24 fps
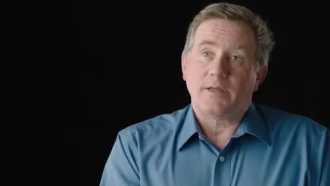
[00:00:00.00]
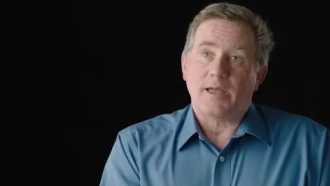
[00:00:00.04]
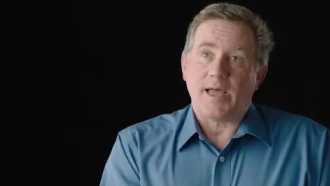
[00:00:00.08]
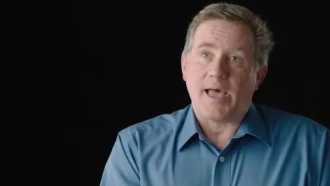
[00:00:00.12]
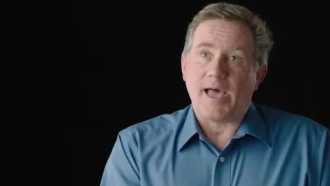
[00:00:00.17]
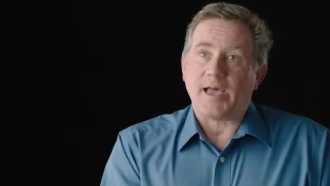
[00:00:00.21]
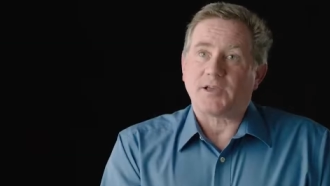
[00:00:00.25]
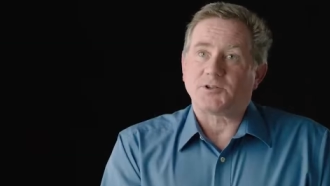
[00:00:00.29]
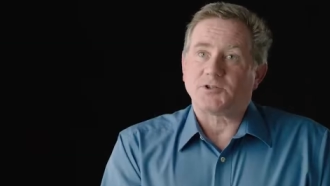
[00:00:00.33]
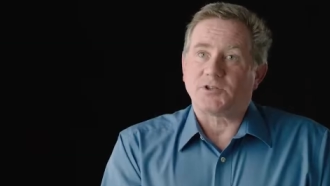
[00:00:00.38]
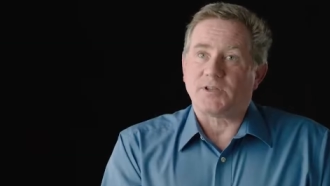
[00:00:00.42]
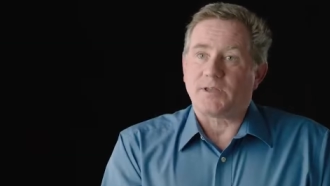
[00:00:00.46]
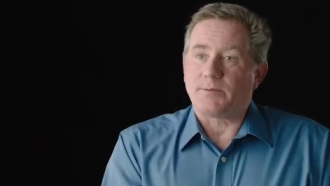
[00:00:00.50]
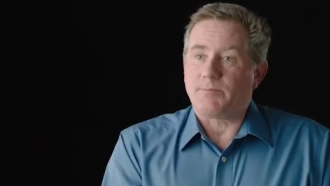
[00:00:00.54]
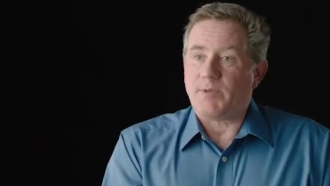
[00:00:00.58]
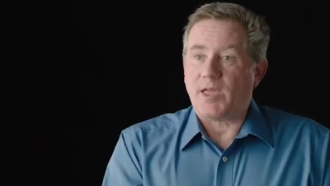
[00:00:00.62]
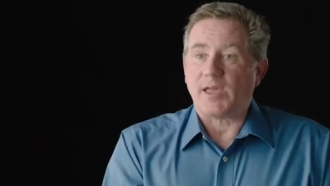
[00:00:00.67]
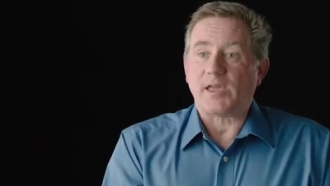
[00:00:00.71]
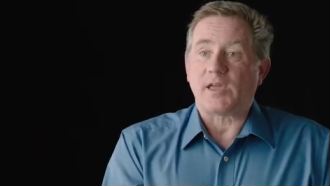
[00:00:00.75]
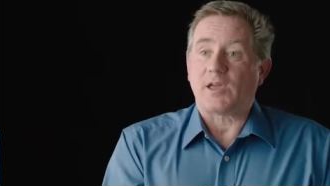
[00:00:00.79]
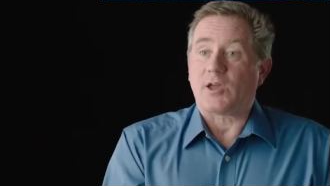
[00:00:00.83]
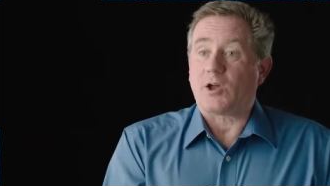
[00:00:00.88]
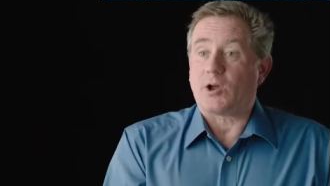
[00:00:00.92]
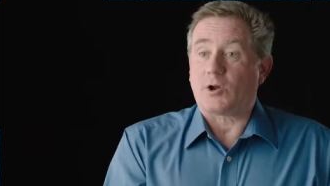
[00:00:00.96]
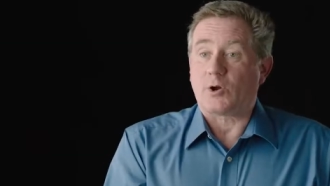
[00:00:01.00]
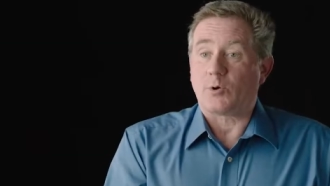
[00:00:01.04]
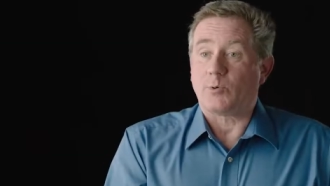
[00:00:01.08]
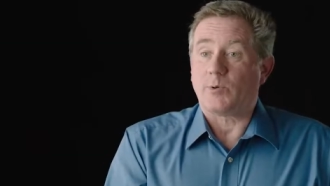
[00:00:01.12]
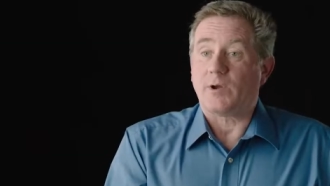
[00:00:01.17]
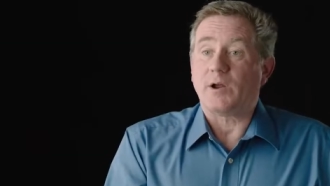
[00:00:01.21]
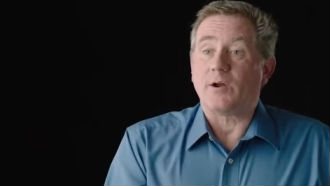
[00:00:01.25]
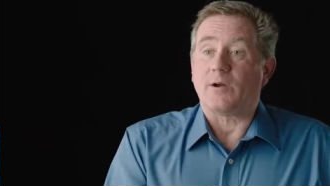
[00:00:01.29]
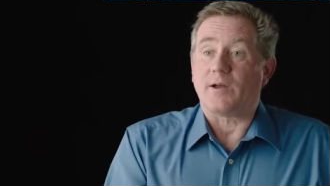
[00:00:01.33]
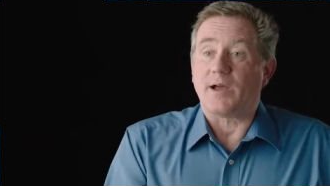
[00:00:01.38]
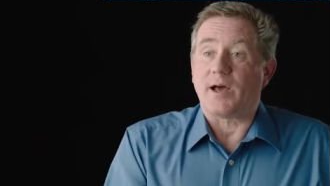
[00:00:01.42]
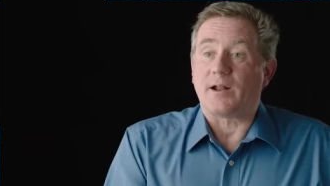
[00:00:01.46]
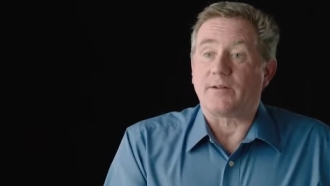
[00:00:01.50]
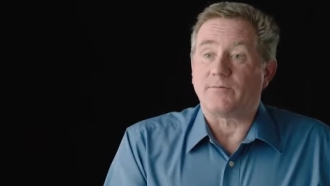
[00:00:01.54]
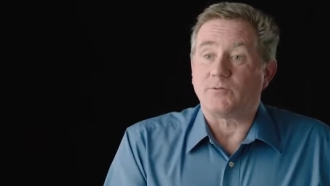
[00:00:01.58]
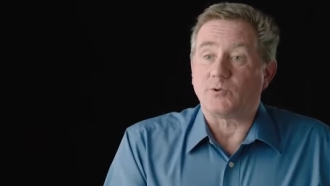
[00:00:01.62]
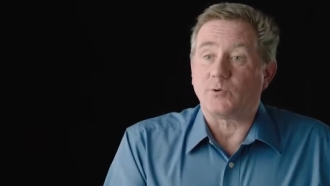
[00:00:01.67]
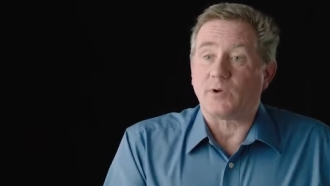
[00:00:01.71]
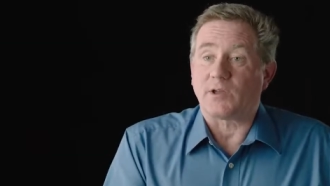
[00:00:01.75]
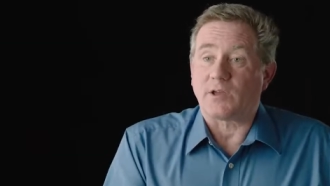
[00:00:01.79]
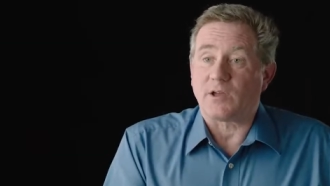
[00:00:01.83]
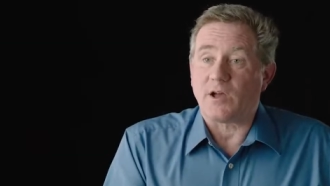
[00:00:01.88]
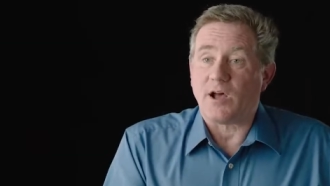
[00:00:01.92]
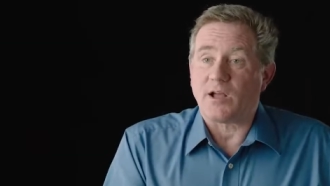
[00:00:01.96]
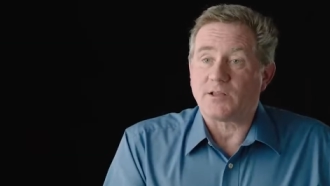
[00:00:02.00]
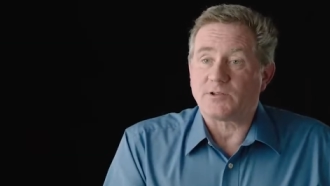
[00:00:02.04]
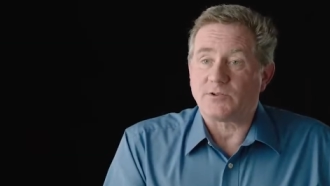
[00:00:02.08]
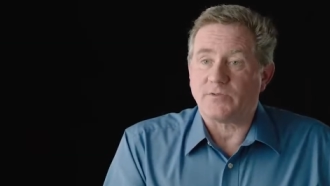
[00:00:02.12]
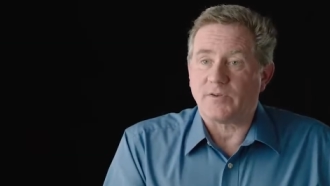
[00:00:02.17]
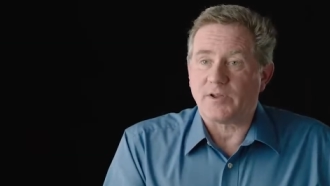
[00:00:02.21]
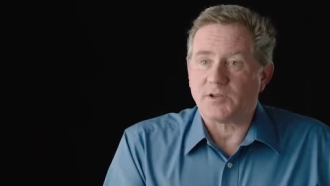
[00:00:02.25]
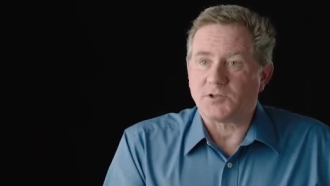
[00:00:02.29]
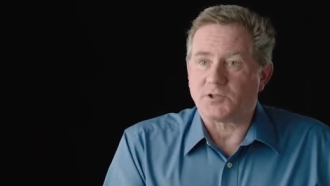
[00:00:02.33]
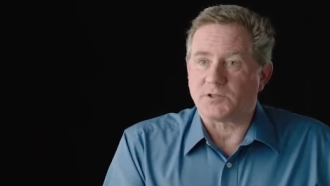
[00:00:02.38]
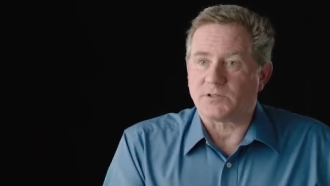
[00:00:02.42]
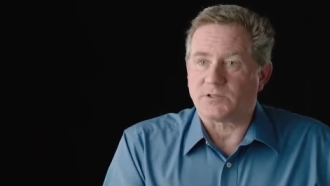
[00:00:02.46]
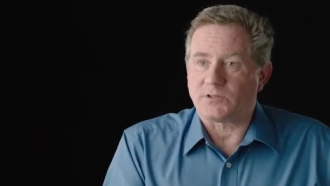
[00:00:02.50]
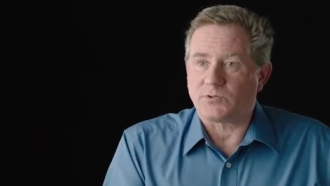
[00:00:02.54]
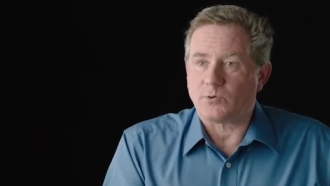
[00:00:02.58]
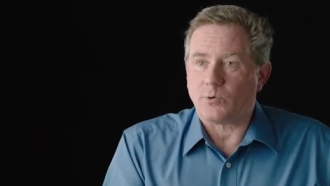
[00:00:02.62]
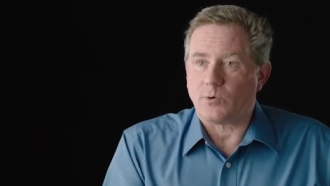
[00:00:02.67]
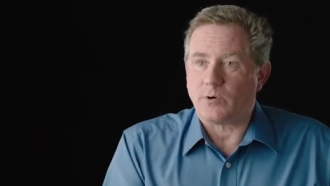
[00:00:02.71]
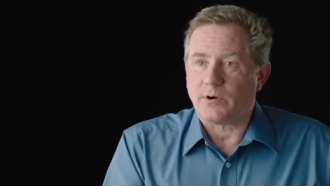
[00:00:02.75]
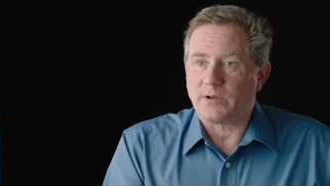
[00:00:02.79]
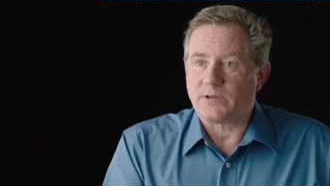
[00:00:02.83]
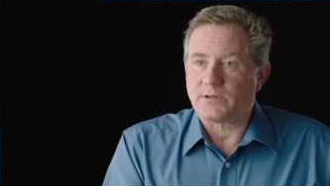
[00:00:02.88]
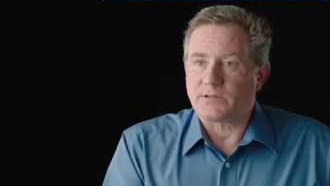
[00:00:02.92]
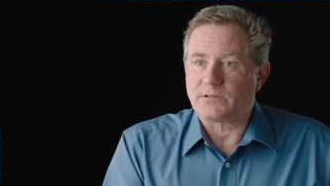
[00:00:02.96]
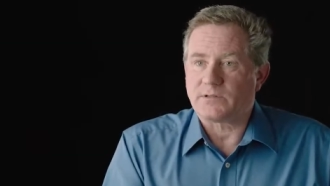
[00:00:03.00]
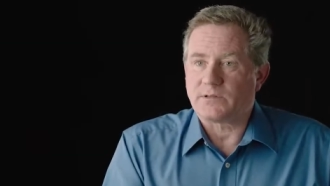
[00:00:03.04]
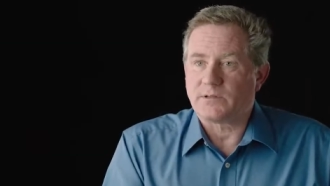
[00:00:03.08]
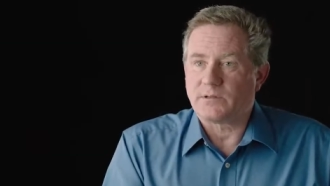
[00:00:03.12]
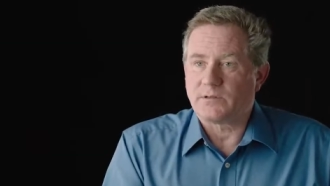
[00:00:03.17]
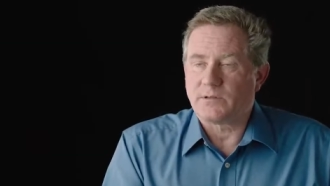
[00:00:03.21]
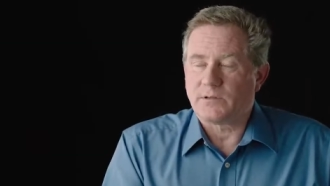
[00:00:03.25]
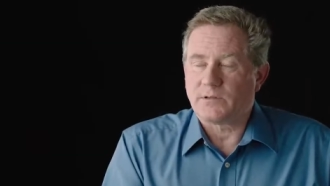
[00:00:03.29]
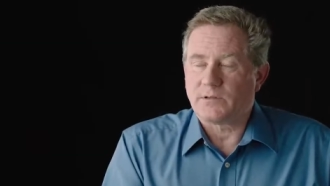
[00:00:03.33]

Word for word: actually making a career out of doing conservation stories,